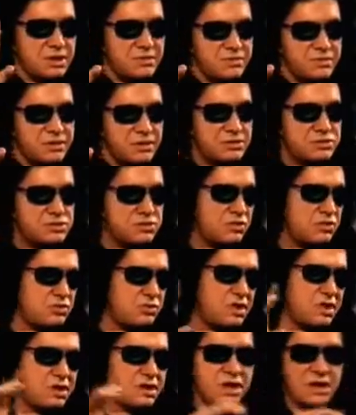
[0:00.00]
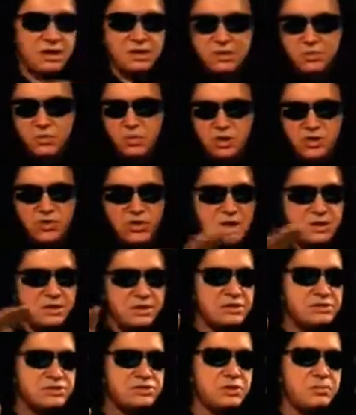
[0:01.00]
everything's going on anywhere around
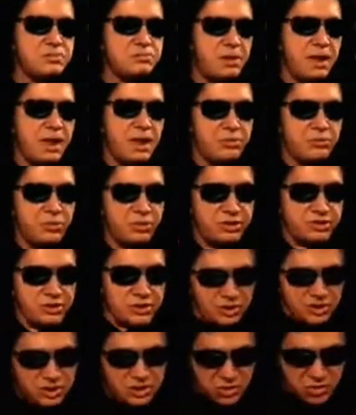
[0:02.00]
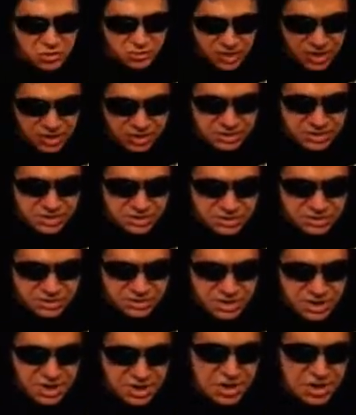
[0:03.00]
in Zimbabwe, they'll go like this,